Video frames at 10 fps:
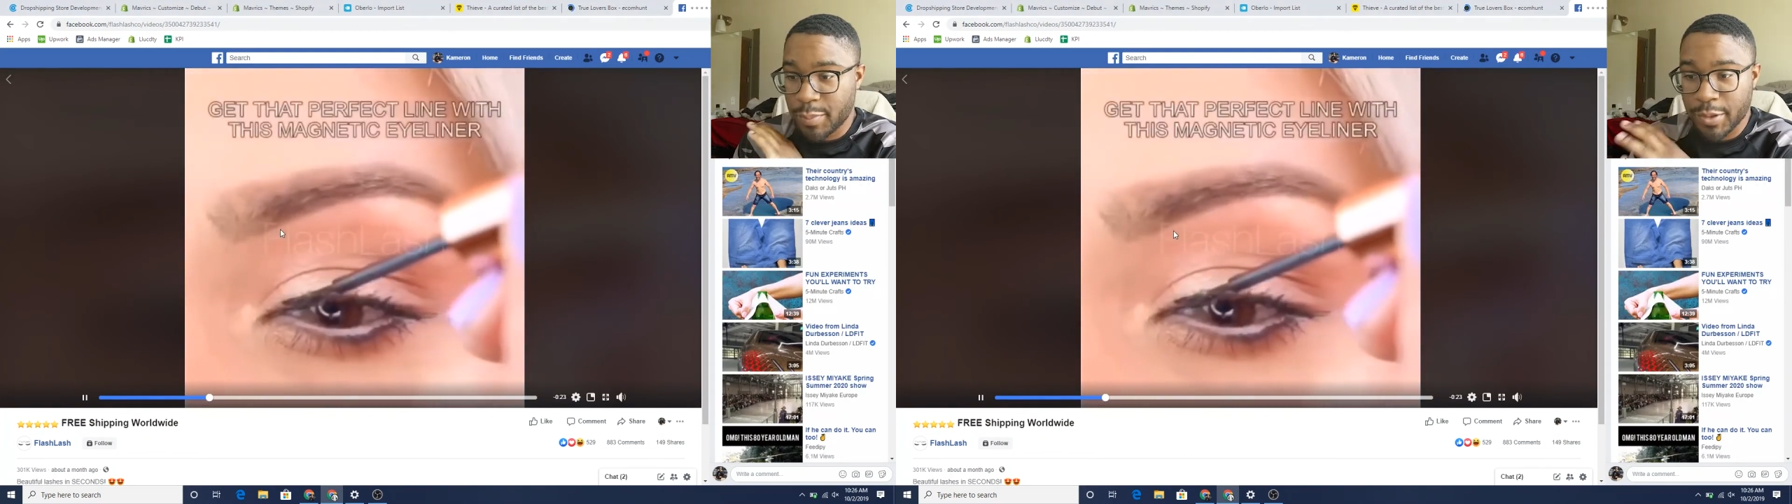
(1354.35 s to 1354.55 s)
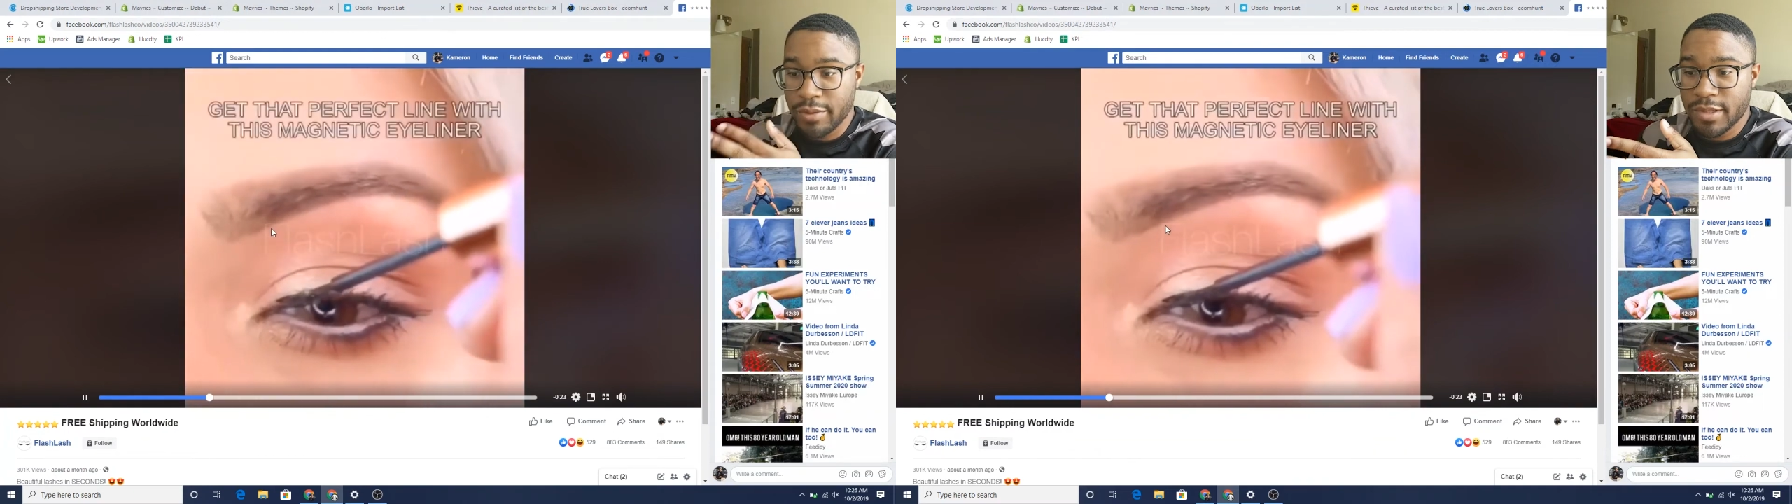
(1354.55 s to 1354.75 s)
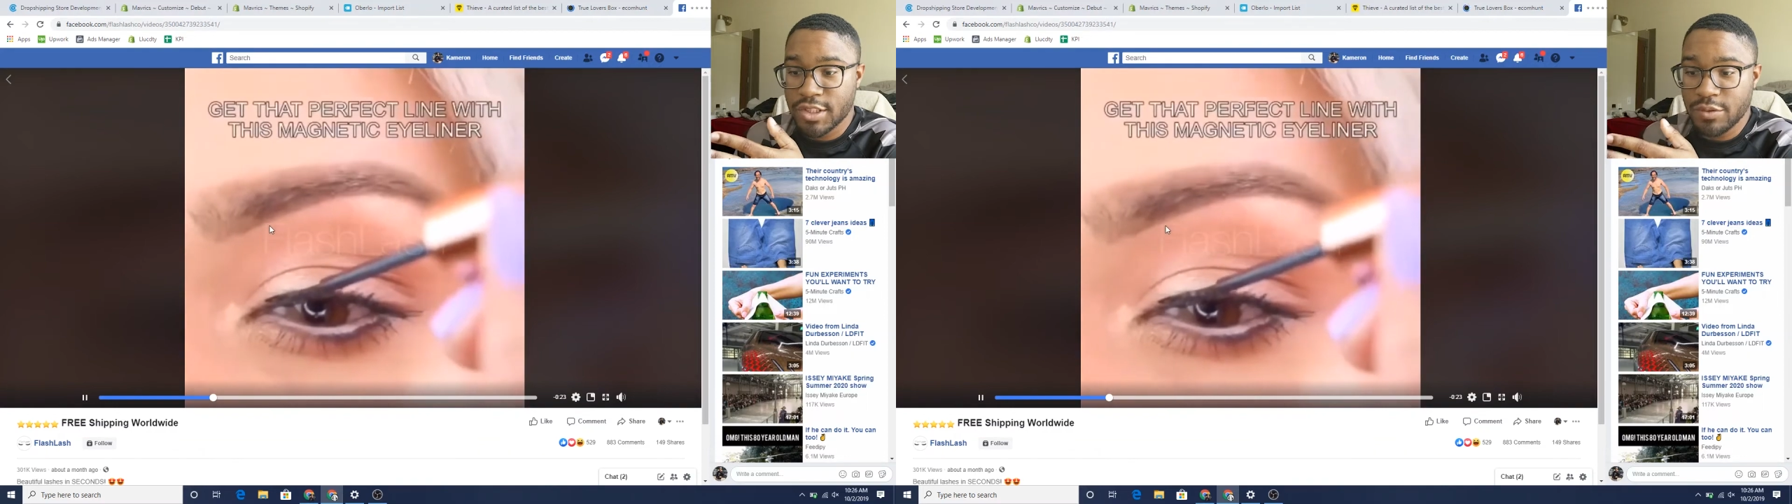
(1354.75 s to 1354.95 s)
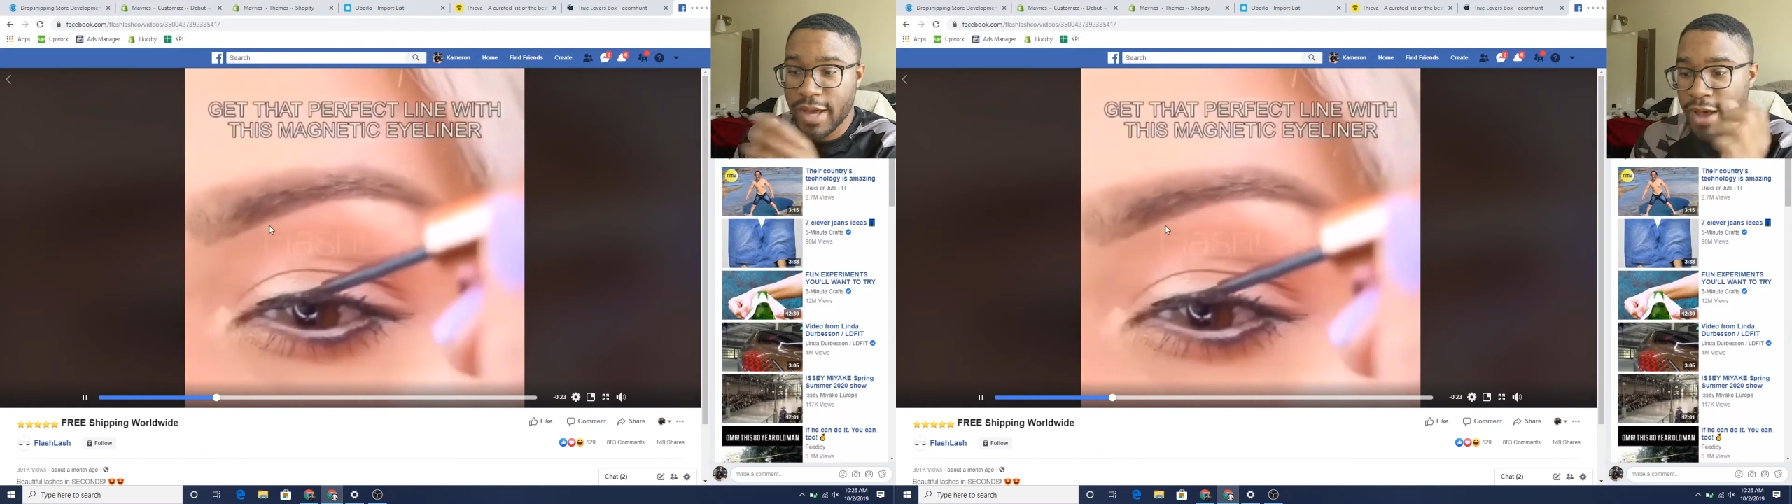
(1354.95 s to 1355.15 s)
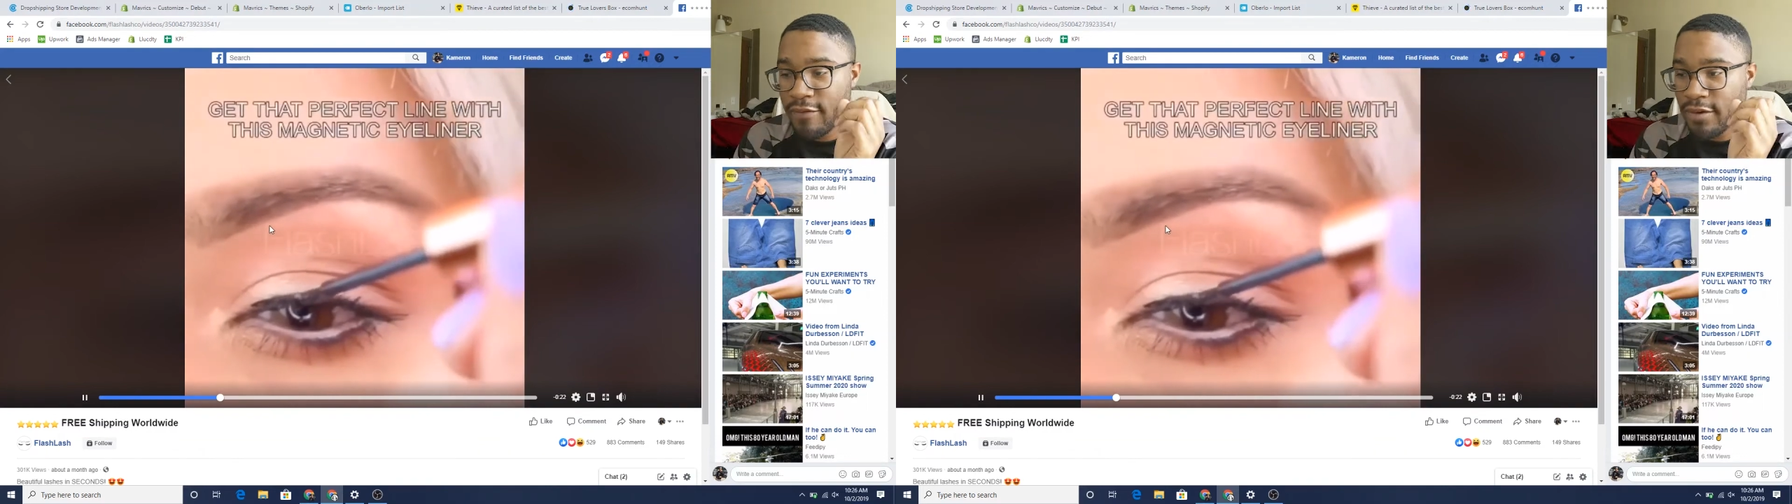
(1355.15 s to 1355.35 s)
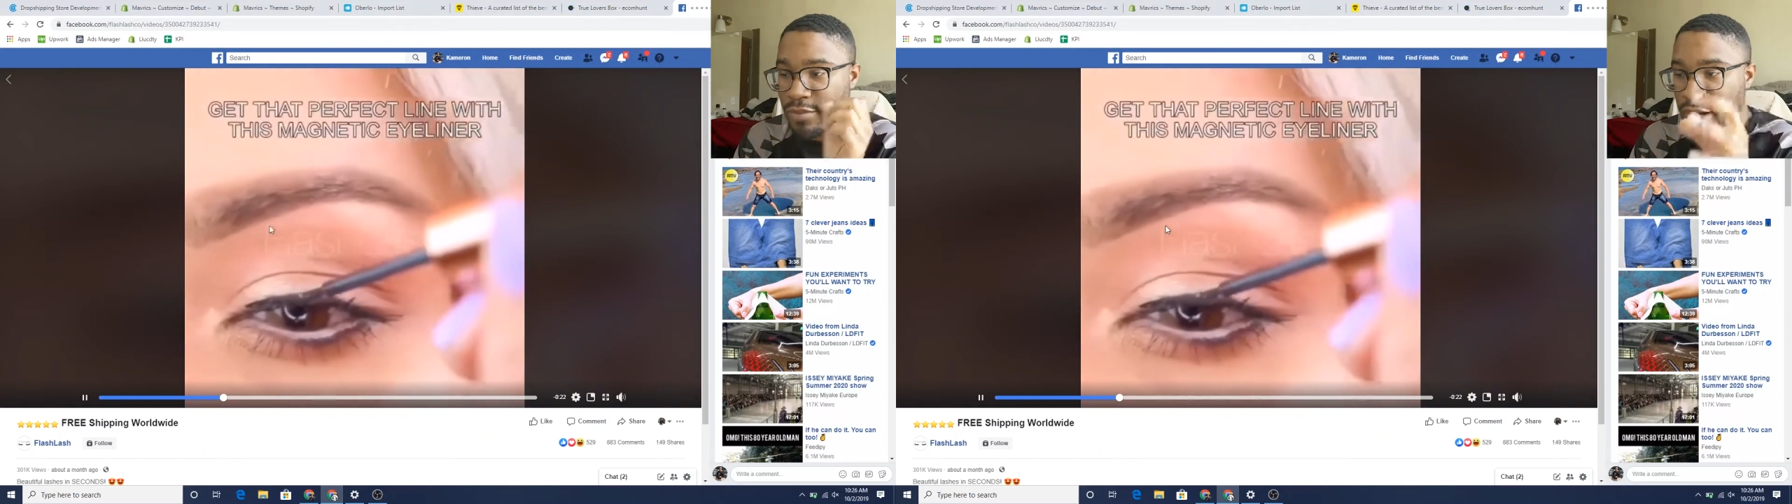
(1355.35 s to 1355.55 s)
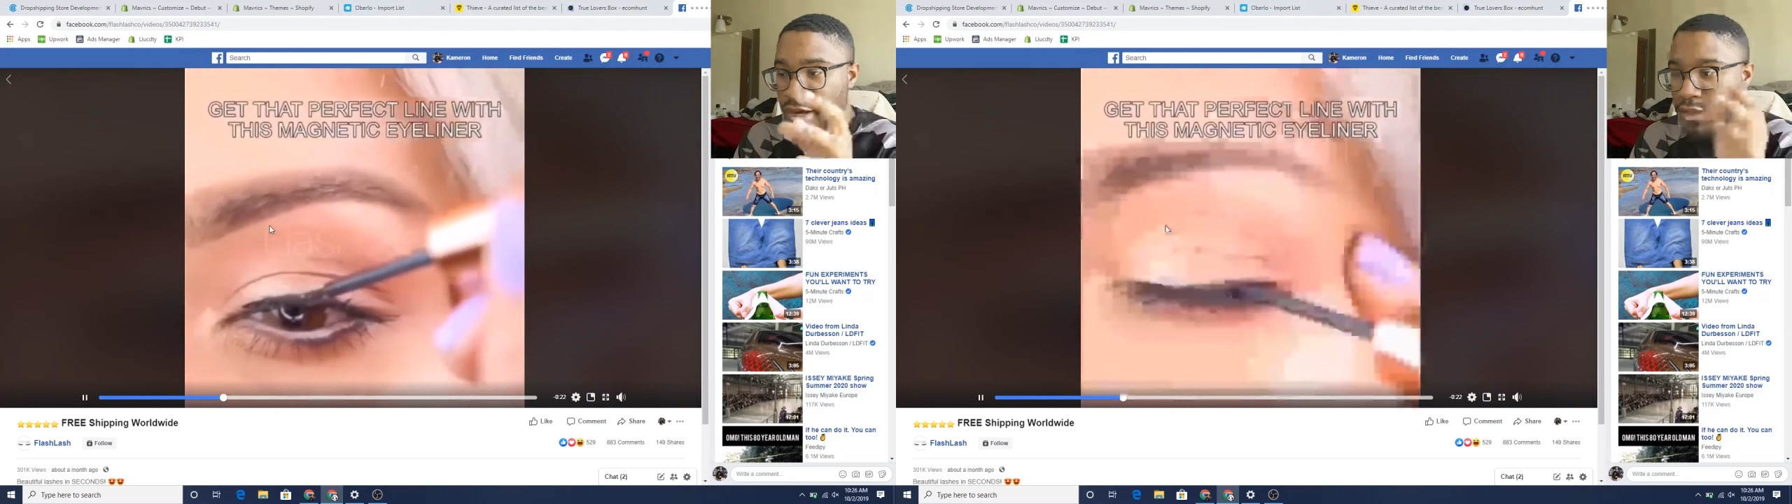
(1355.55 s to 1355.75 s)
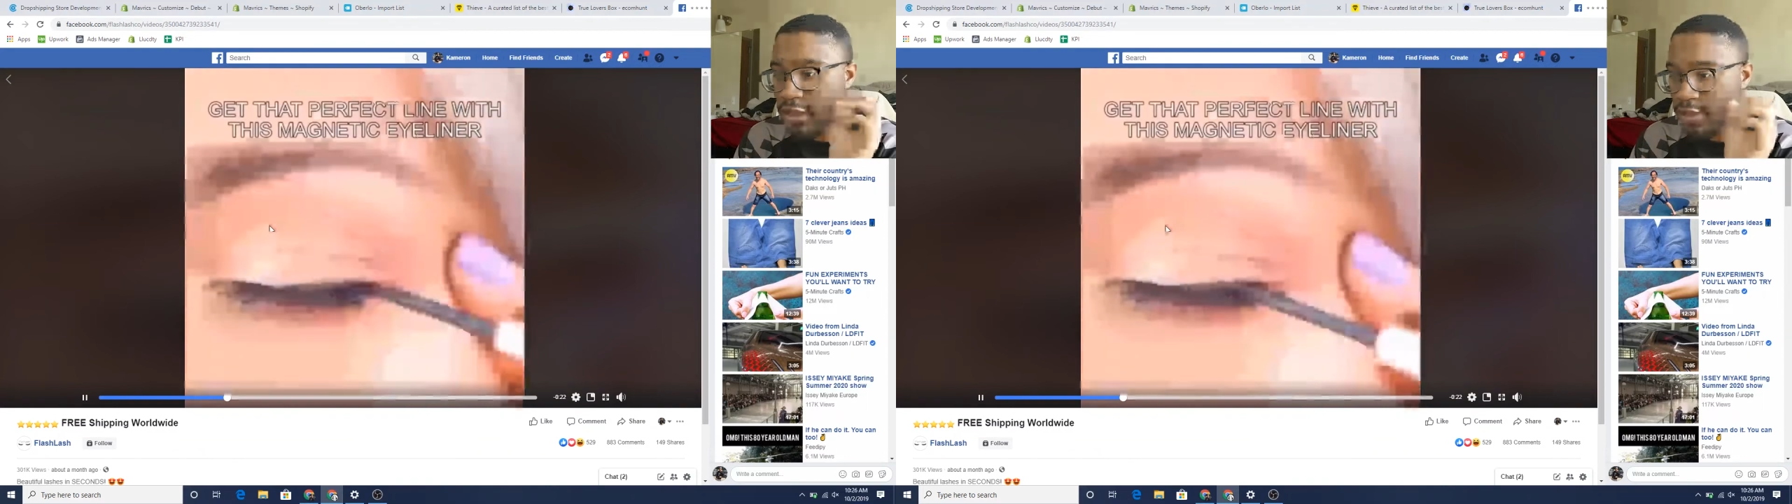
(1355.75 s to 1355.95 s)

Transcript: pretty much you have a product,